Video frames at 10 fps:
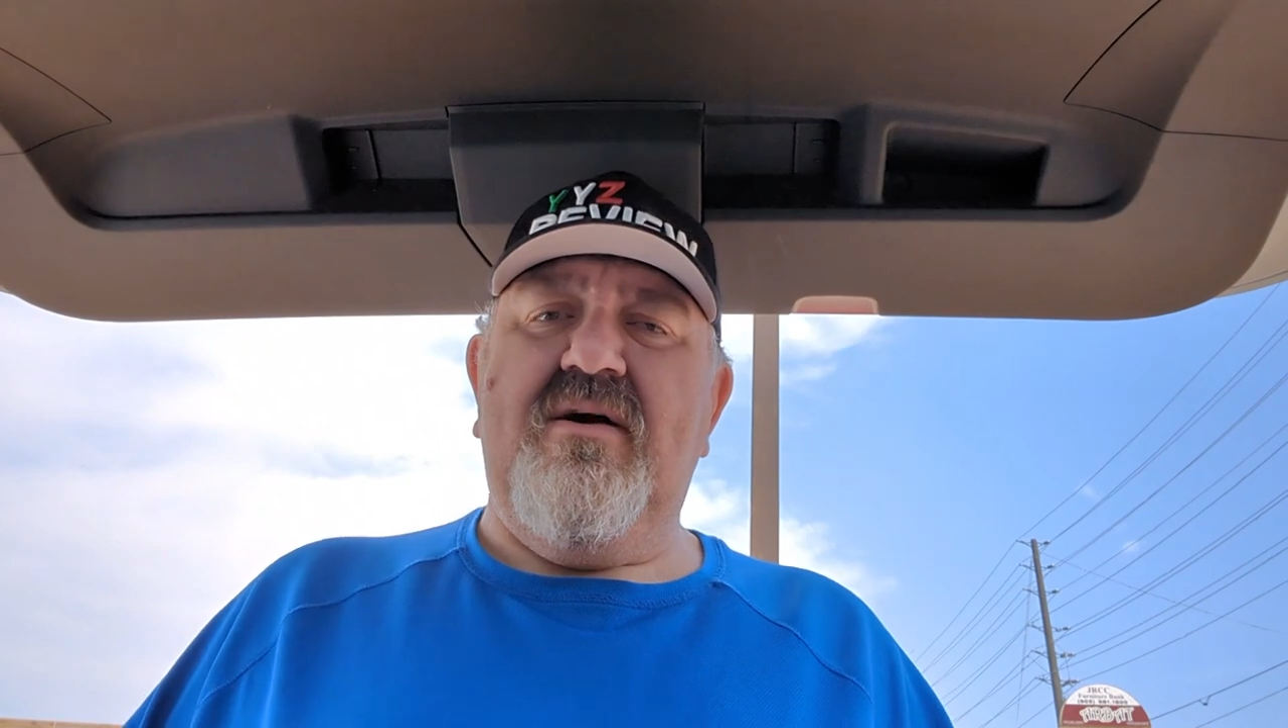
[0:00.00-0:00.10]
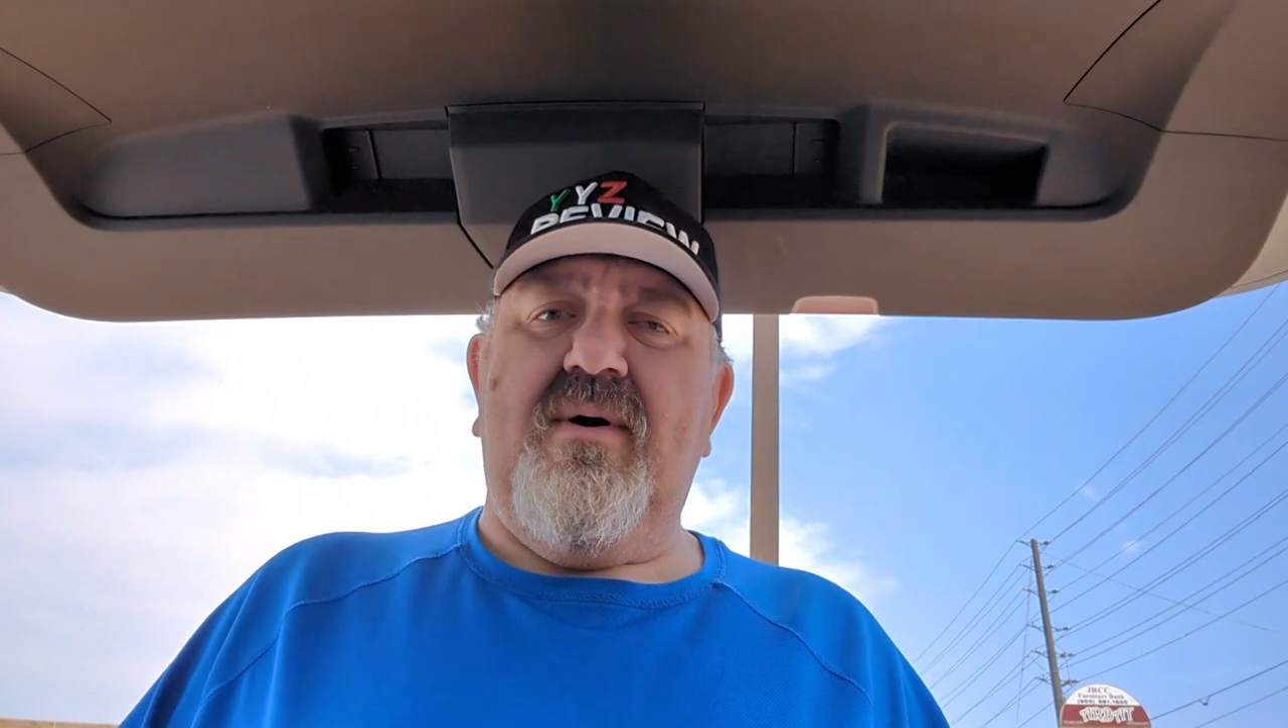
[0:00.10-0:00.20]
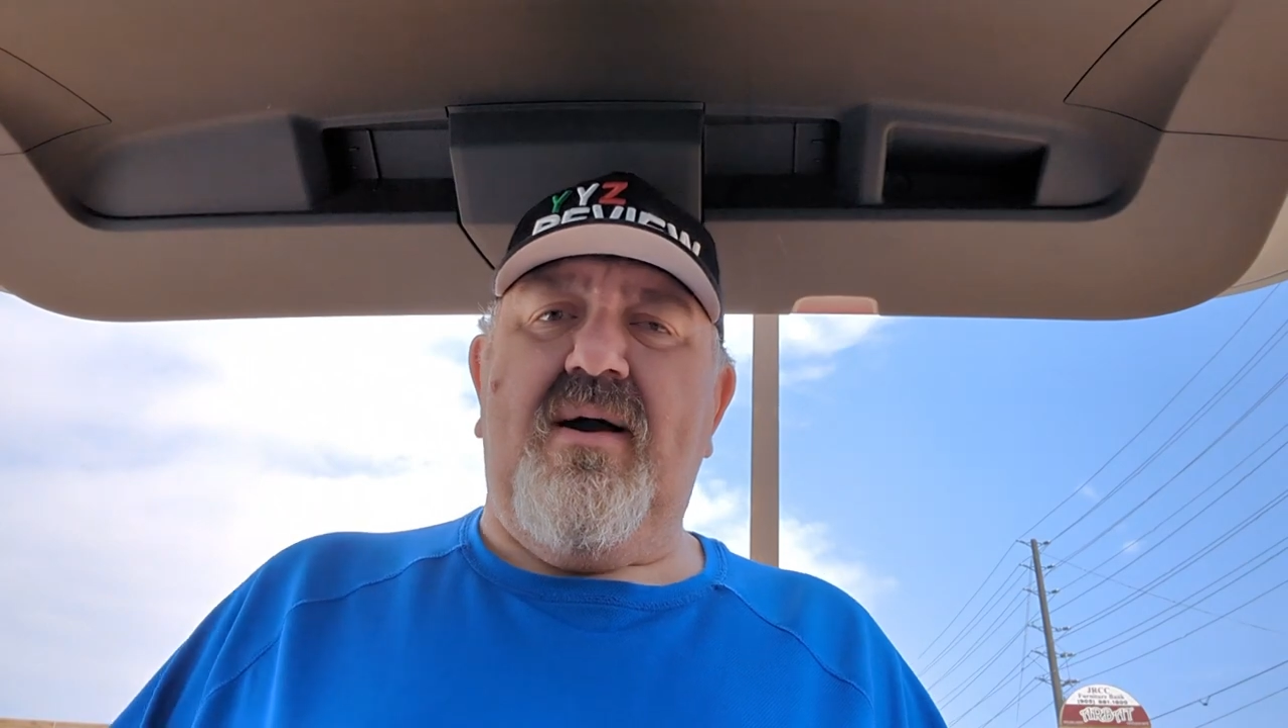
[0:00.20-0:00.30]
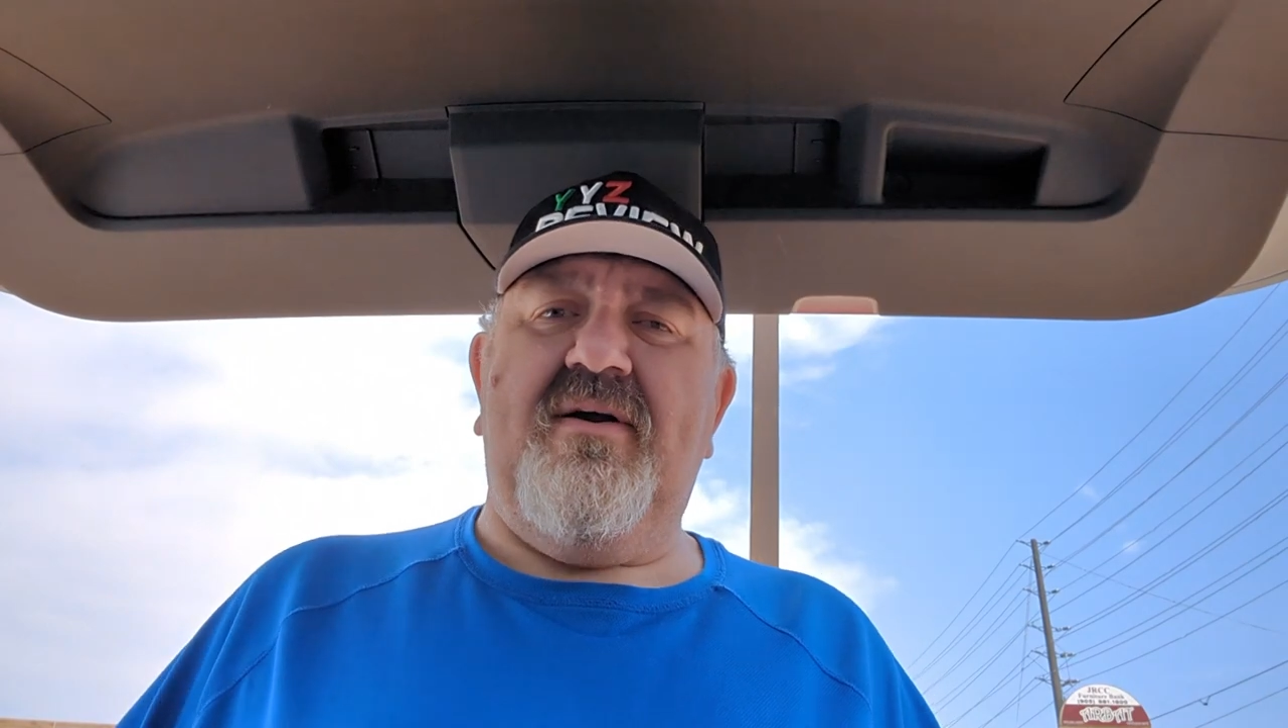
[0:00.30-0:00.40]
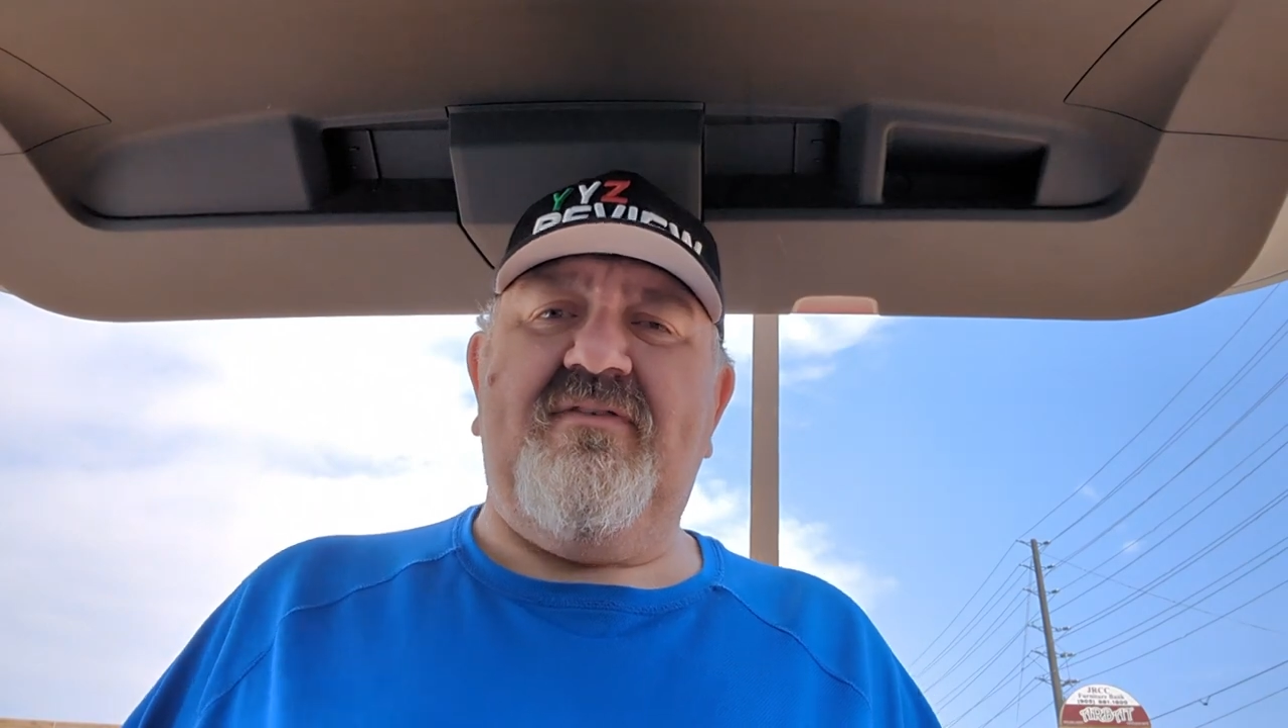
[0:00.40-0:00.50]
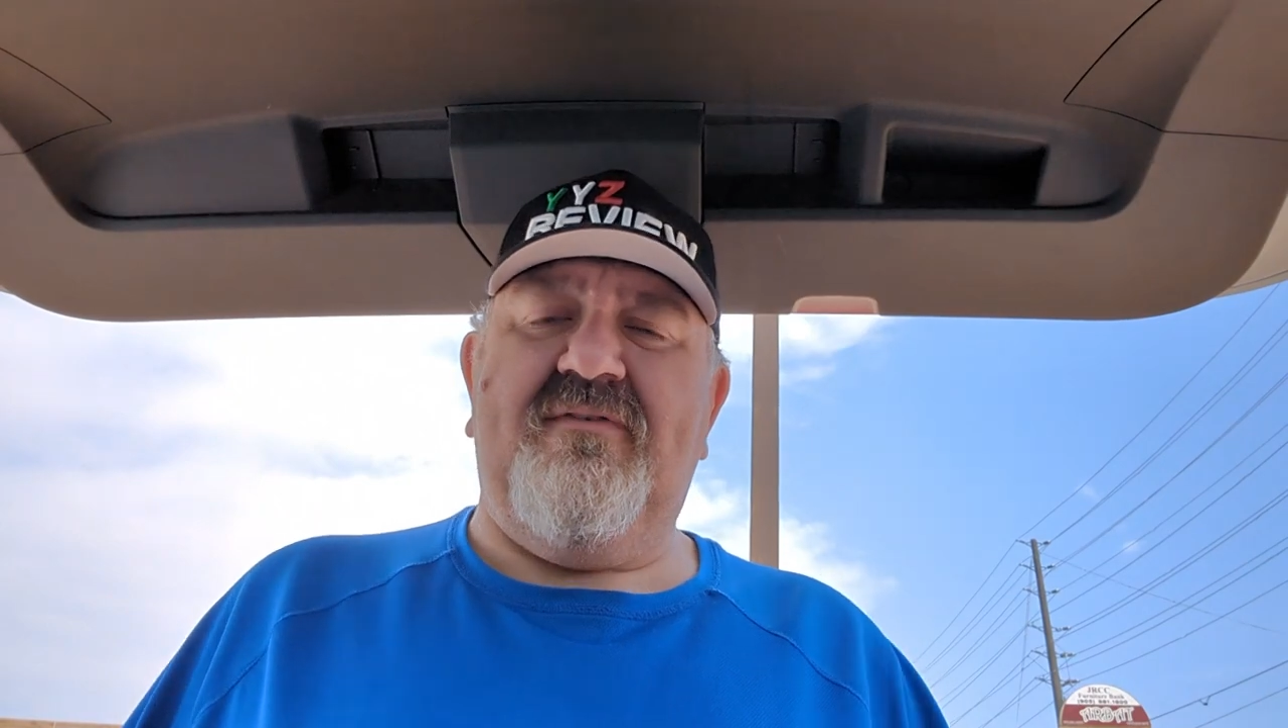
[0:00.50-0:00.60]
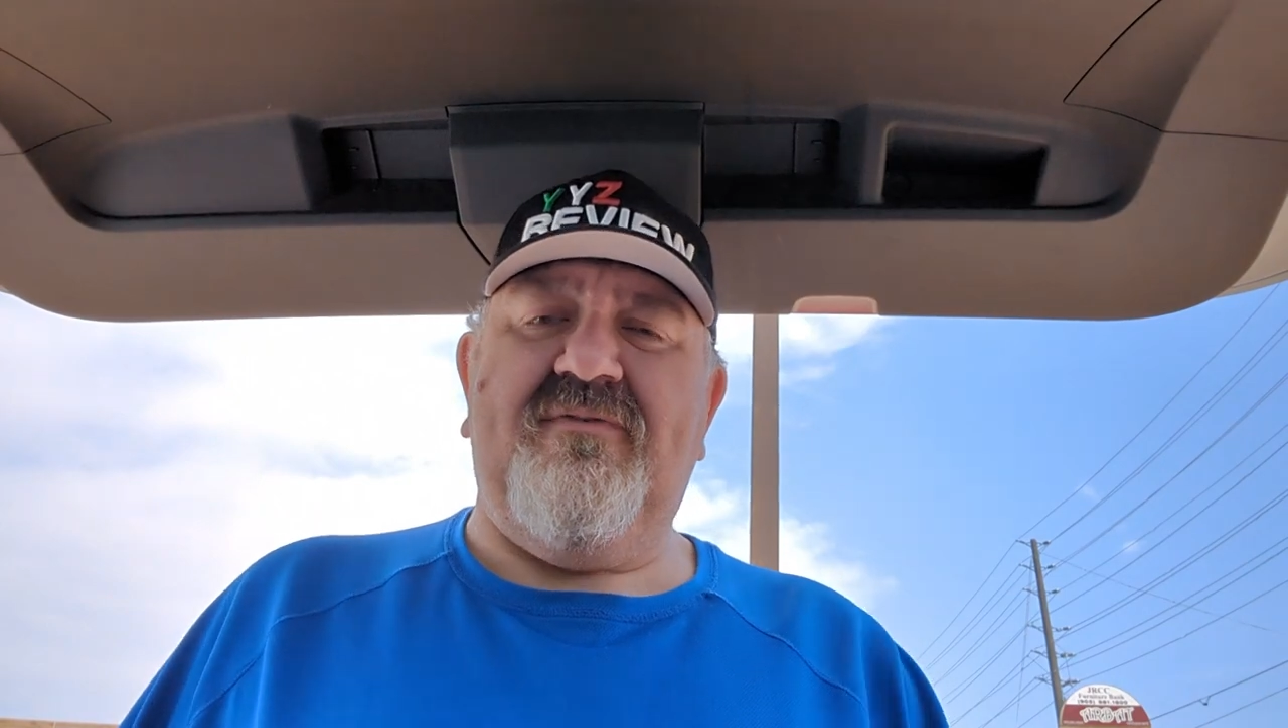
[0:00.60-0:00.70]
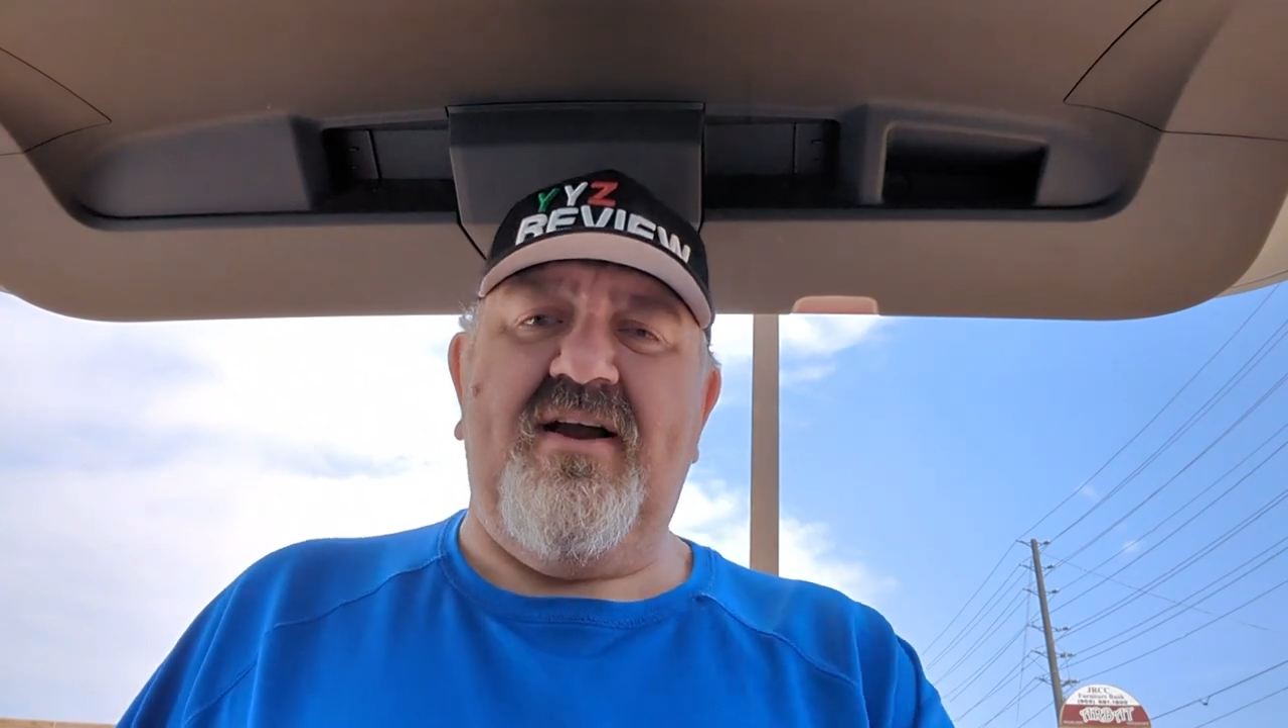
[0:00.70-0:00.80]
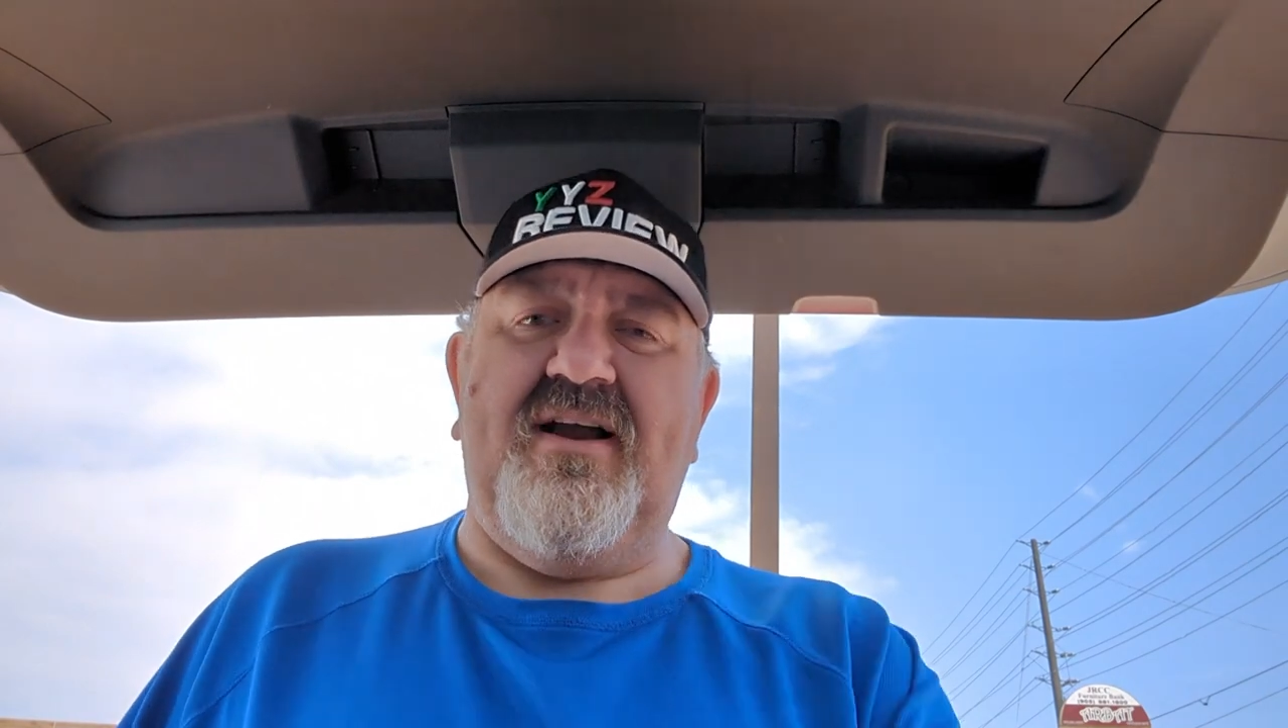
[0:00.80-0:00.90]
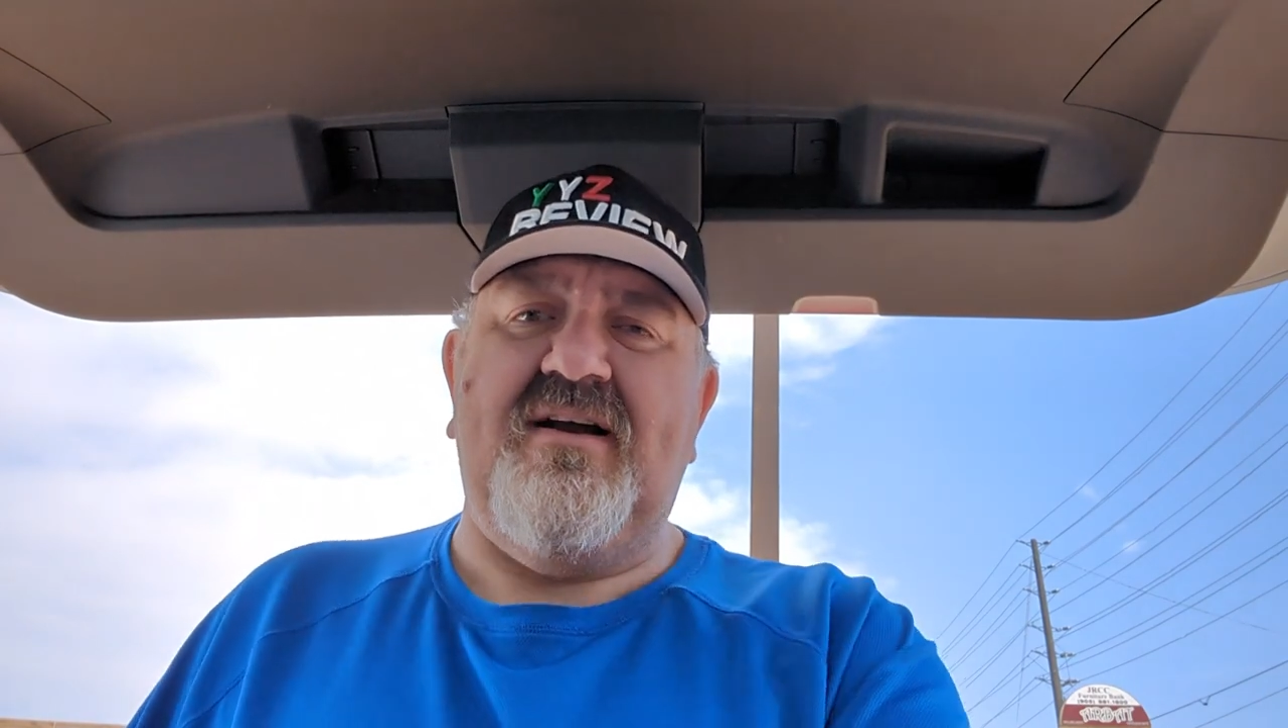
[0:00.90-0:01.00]
YYZ
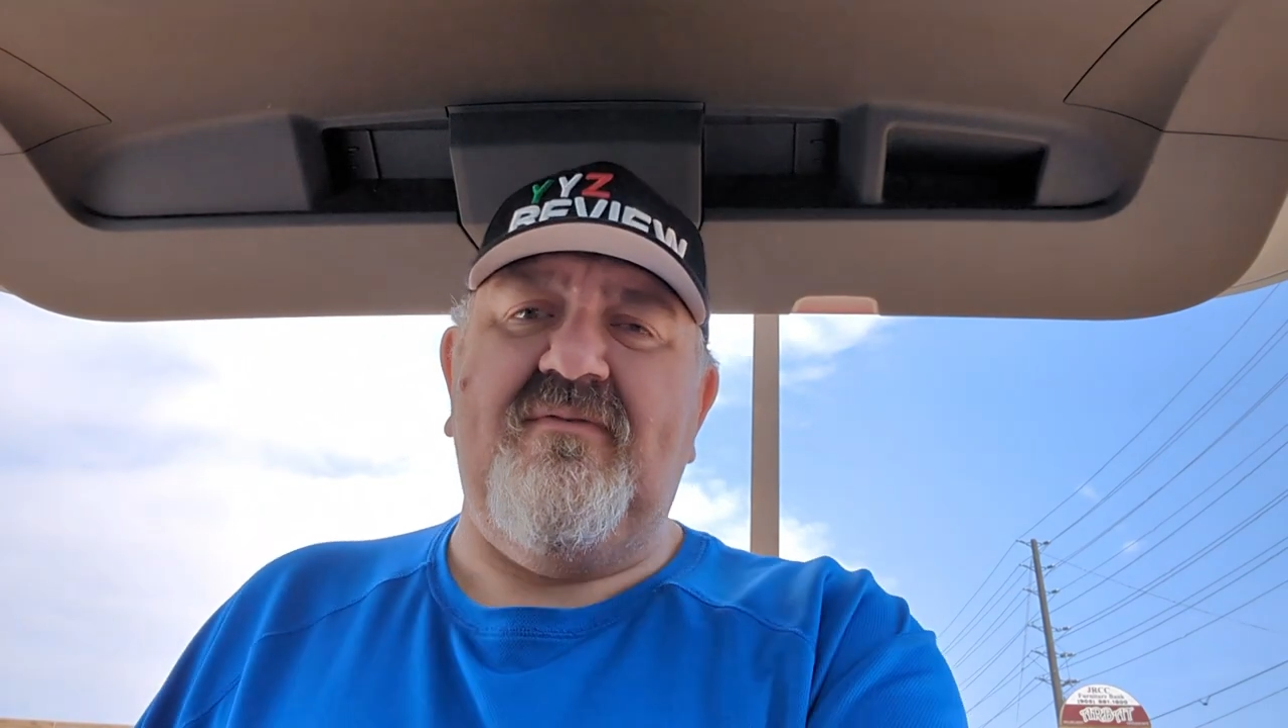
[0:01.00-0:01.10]
Frank